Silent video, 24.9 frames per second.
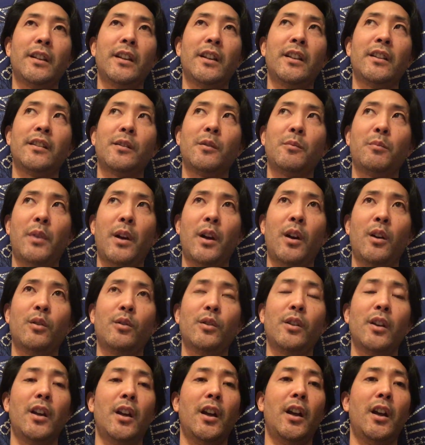And it's
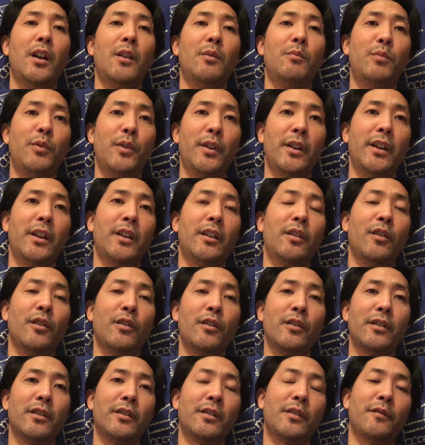about bringing
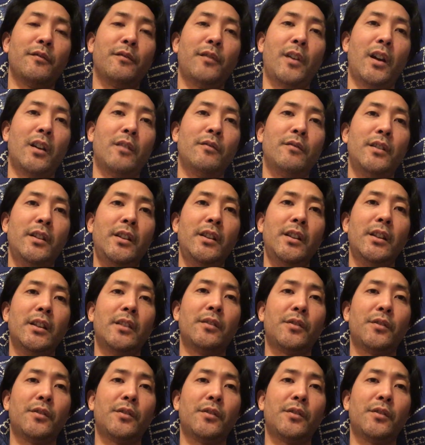Earth into 5D.